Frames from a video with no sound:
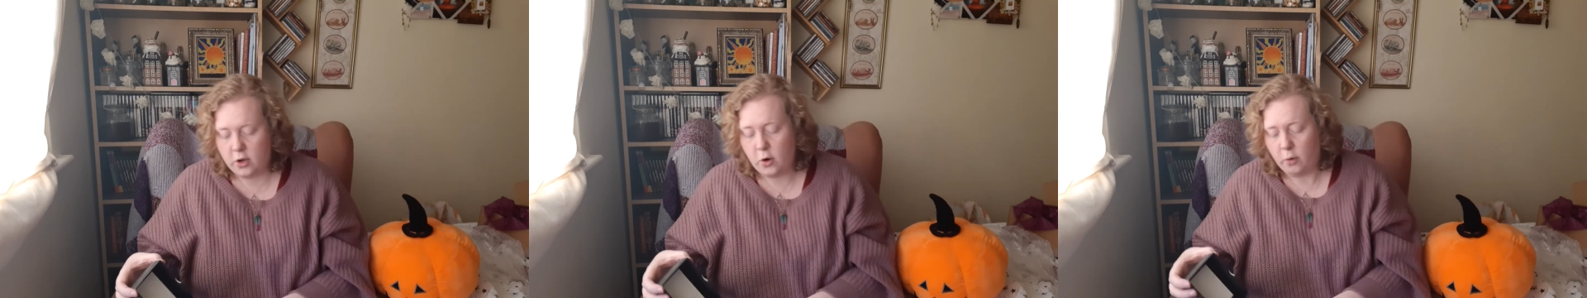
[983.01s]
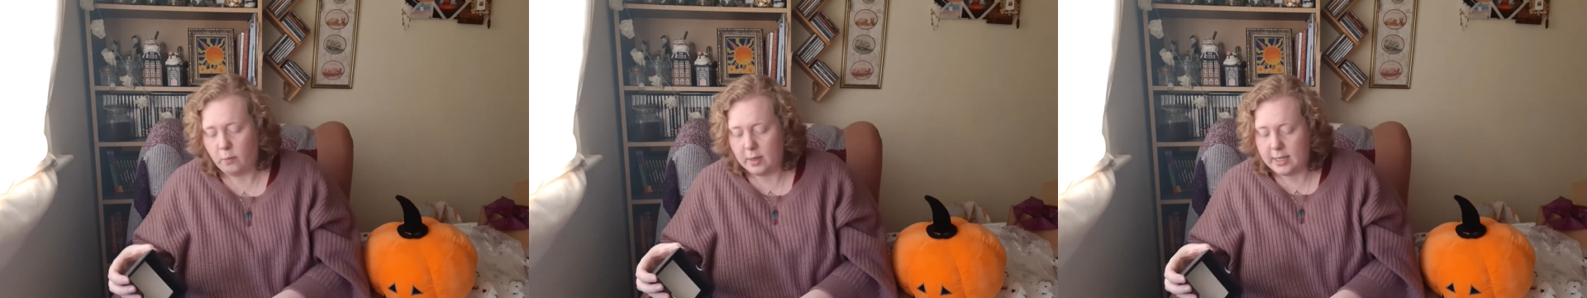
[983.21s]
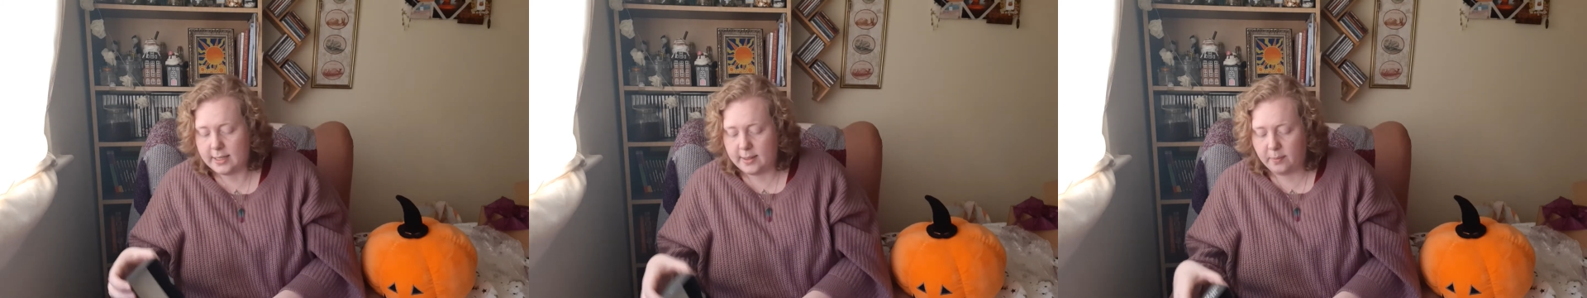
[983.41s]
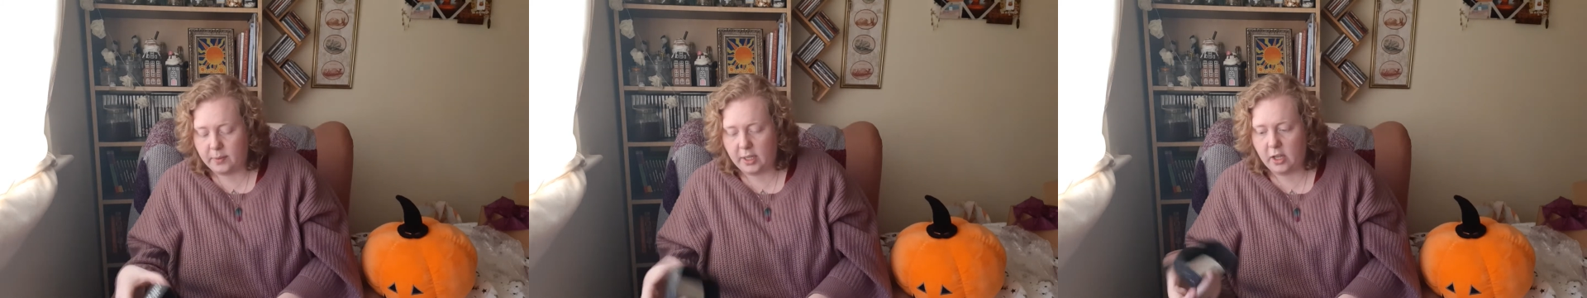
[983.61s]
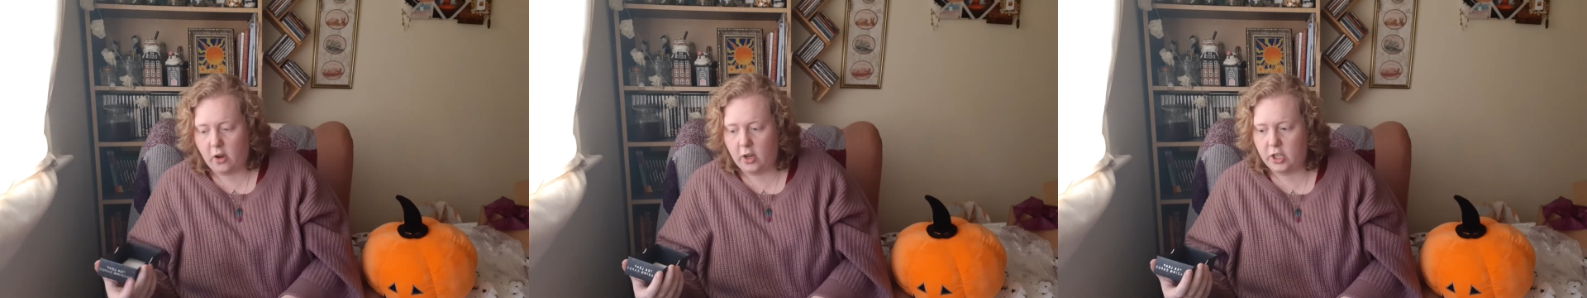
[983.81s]
not really
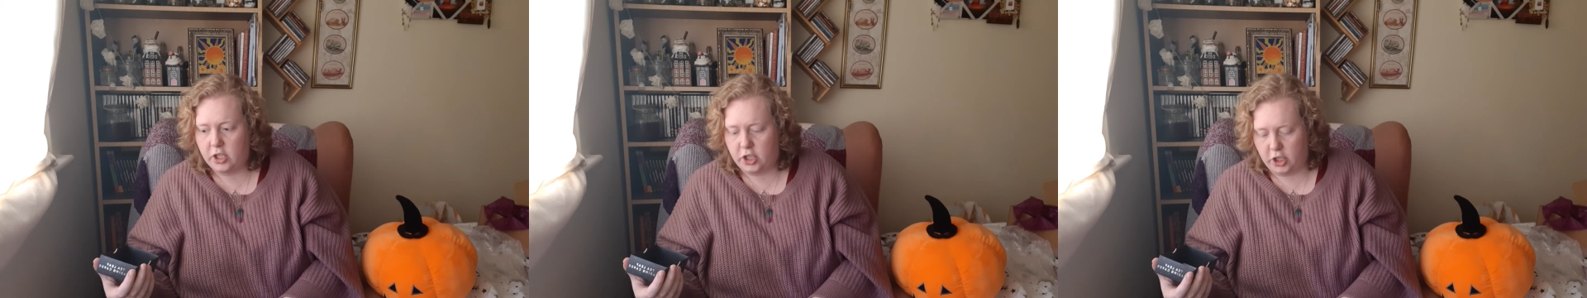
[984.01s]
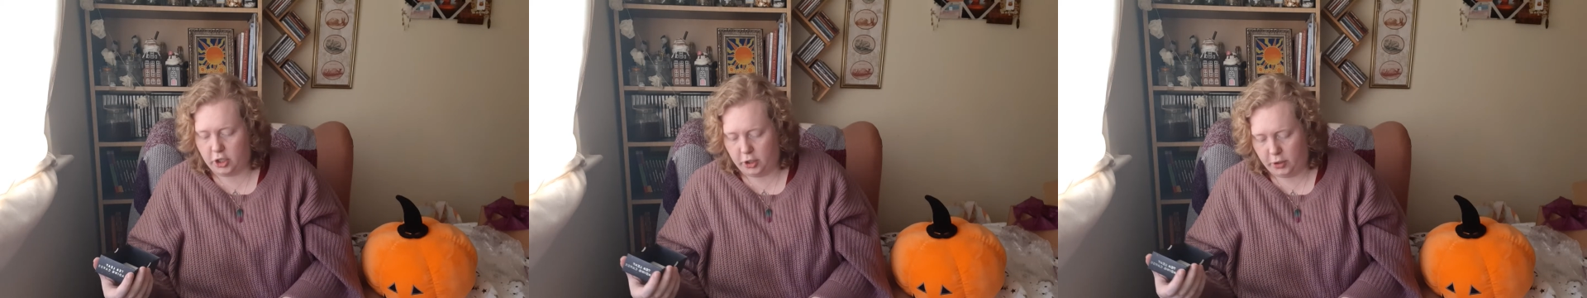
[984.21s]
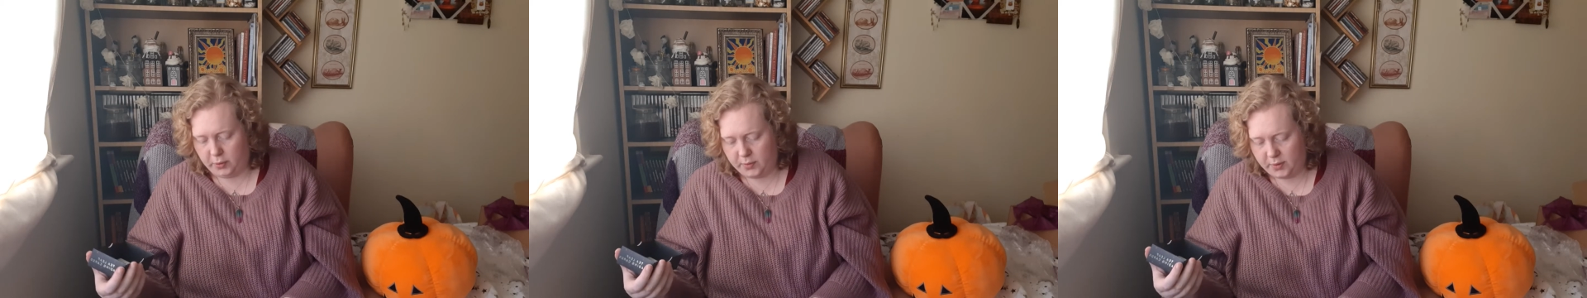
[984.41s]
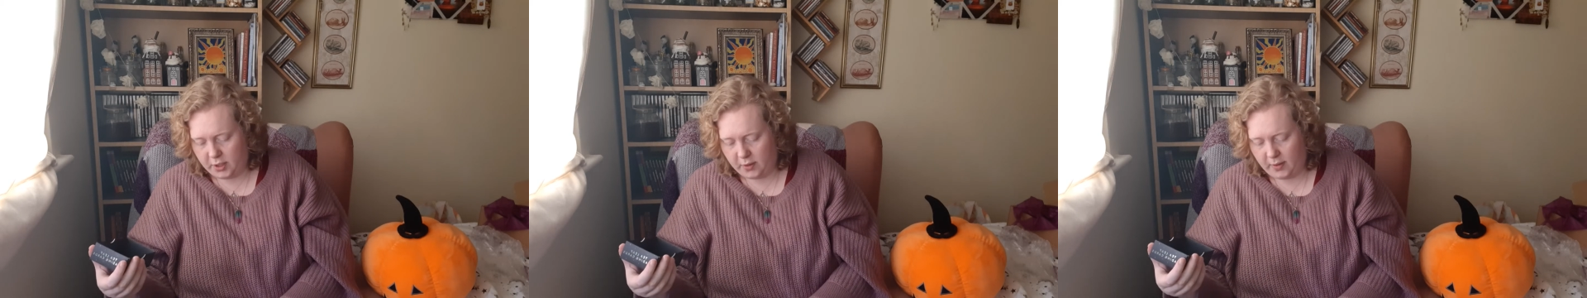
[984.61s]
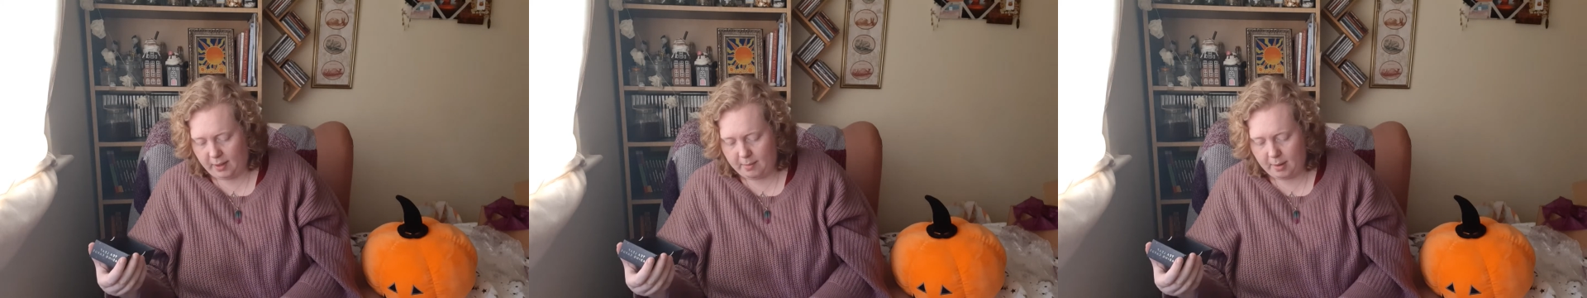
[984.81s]
something I do, so
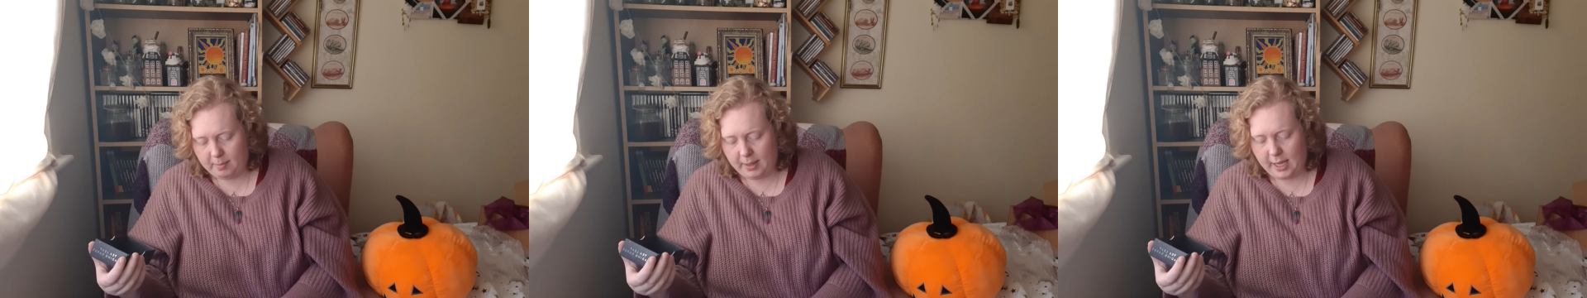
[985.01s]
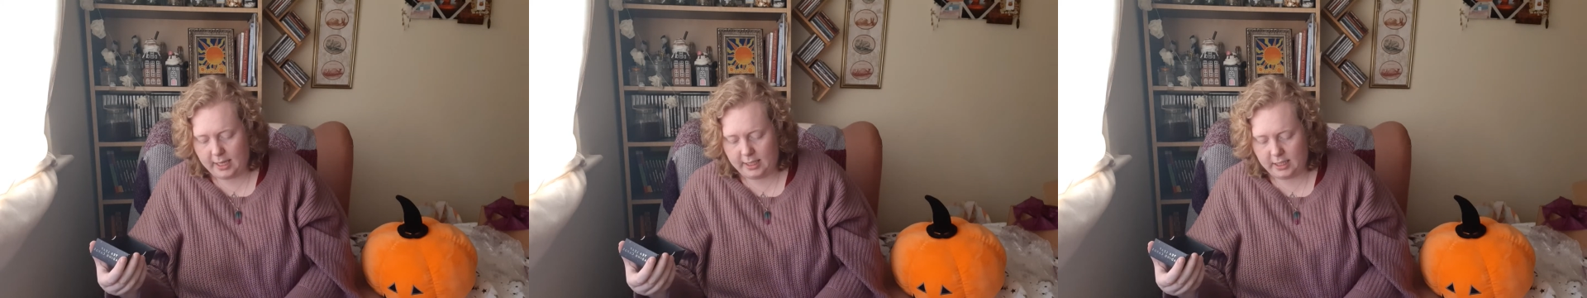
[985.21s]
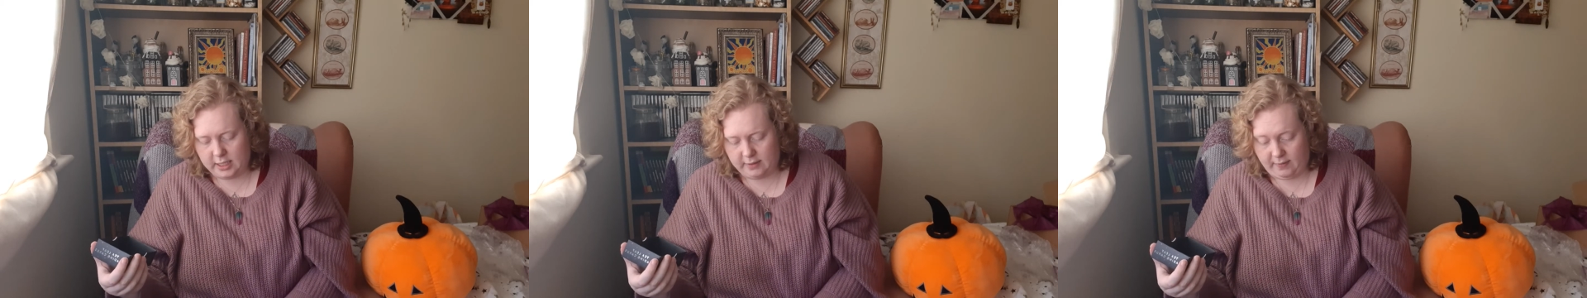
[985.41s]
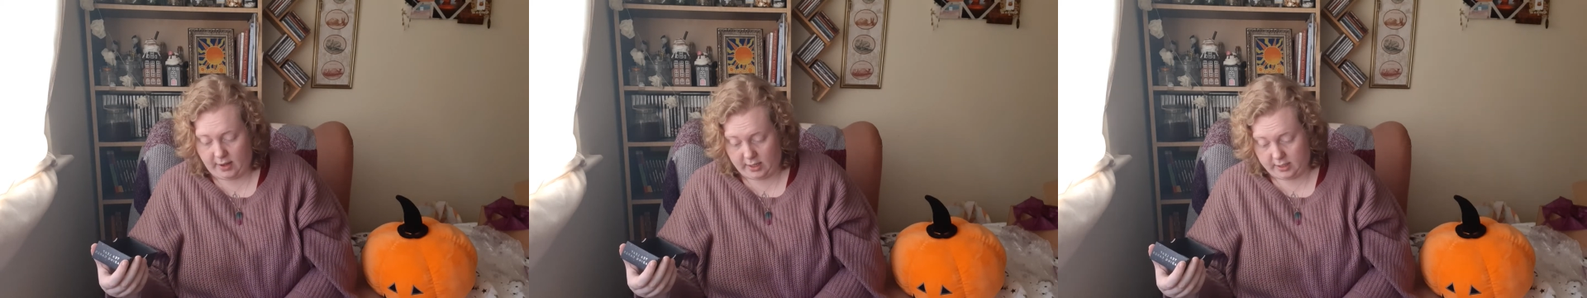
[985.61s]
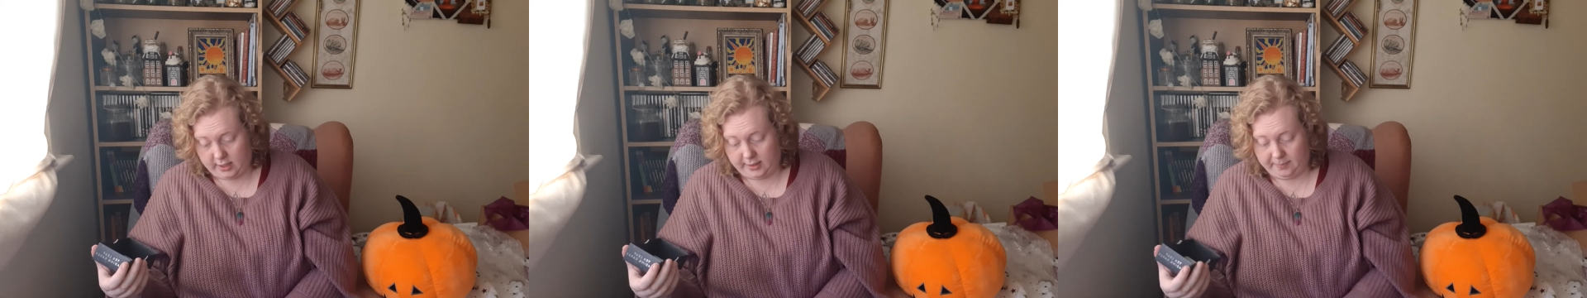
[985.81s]
that might be heading to
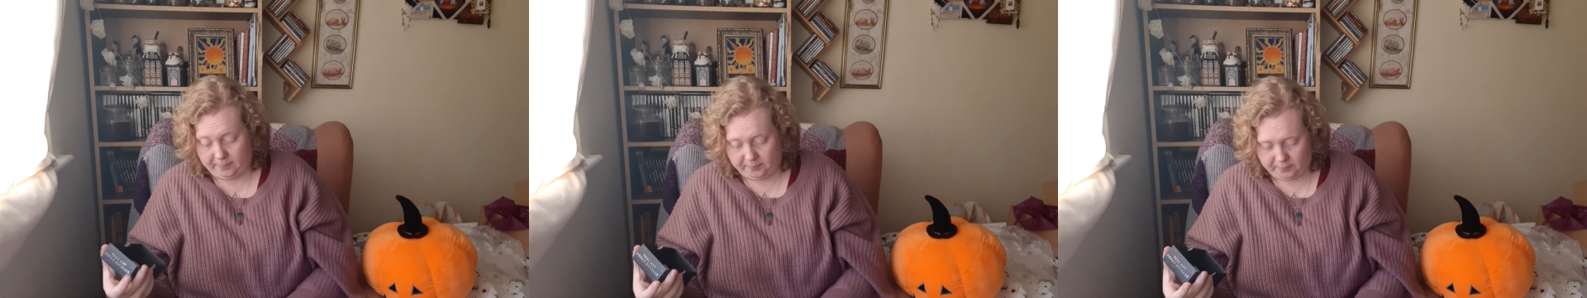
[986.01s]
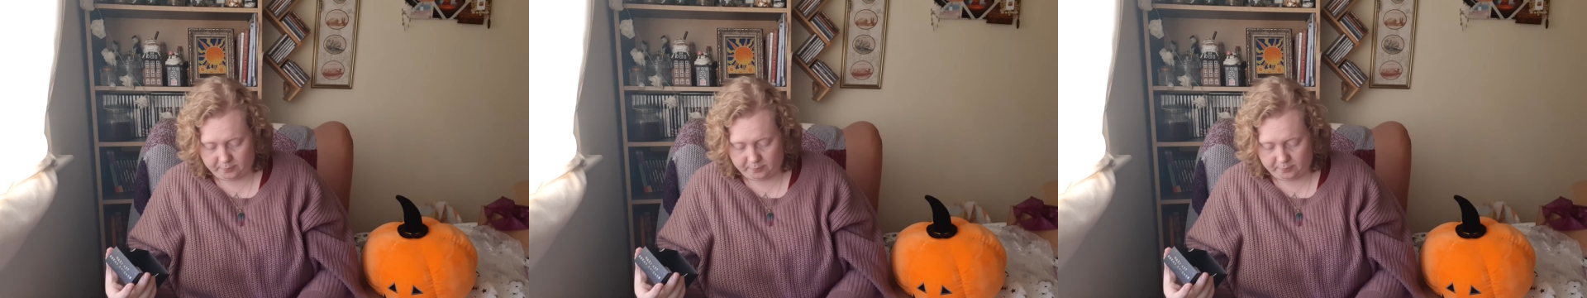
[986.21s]
Vanda.